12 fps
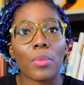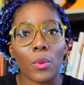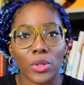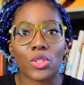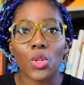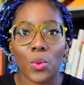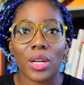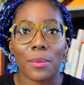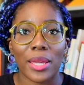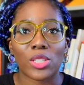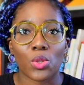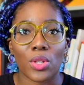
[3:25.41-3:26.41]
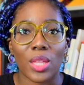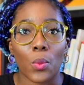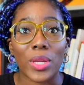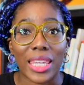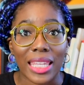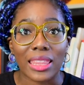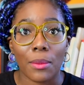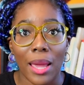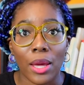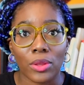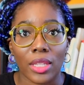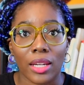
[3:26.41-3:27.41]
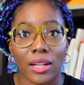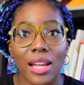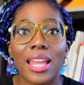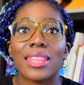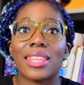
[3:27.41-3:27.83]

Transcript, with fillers: but we do want to make sure that we get them out there.